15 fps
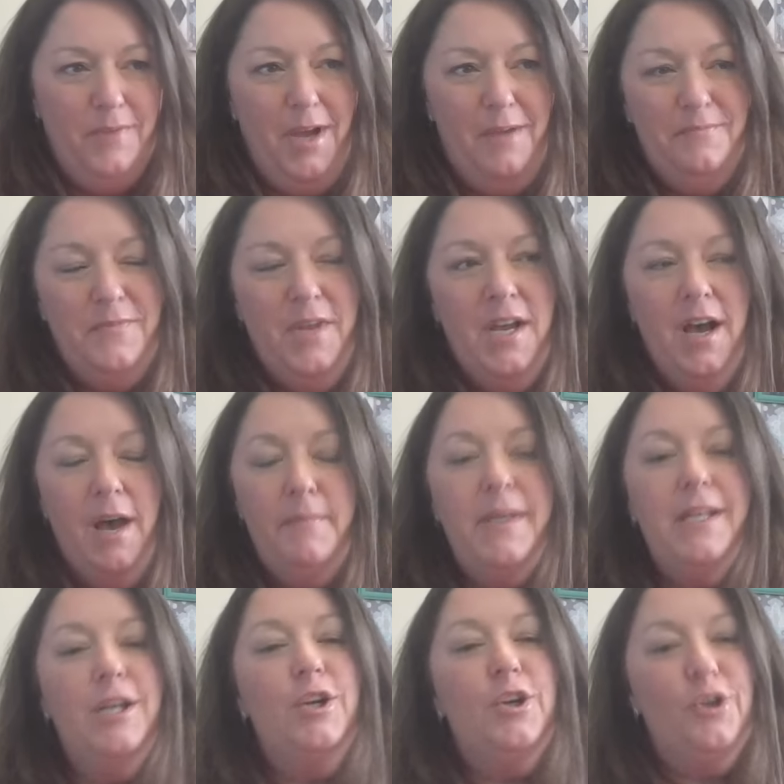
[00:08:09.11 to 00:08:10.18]
I'm I'm
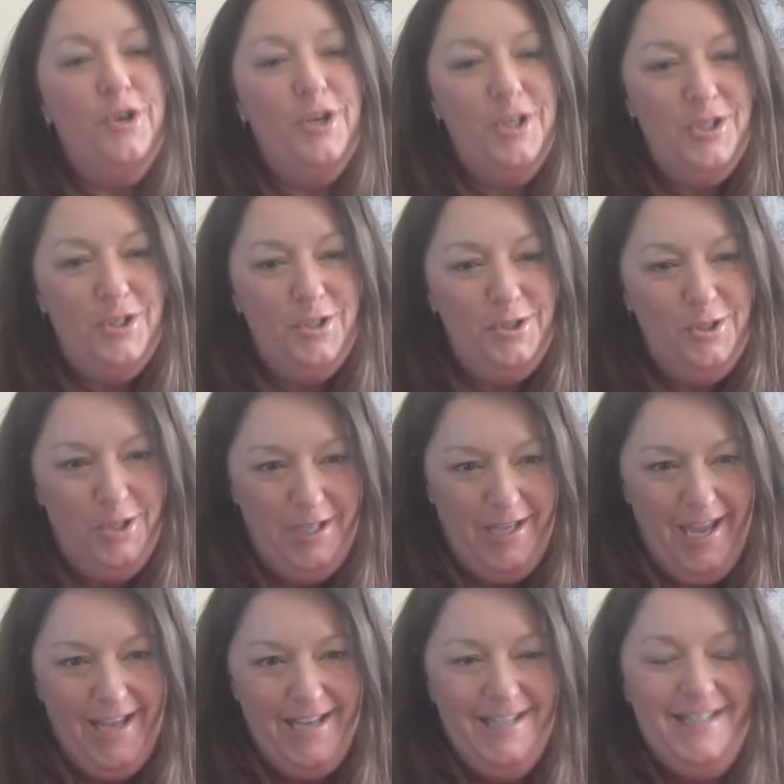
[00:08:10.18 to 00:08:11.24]
being encouraged to look
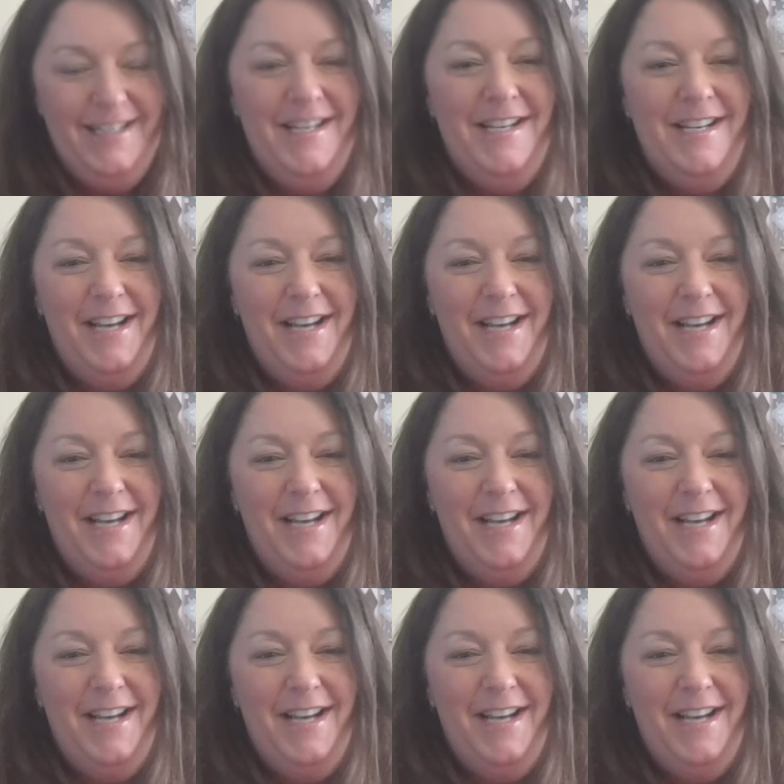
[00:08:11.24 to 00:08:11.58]
at it.